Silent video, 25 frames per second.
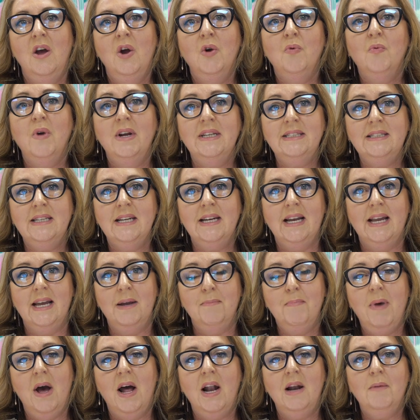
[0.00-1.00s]

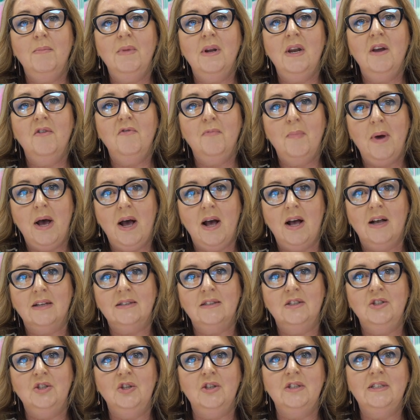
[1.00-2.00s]
Recently, Parliament have
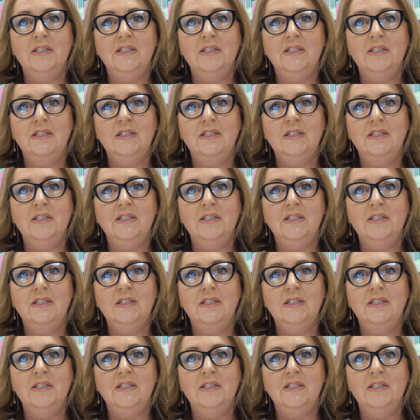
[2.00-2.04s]
passed new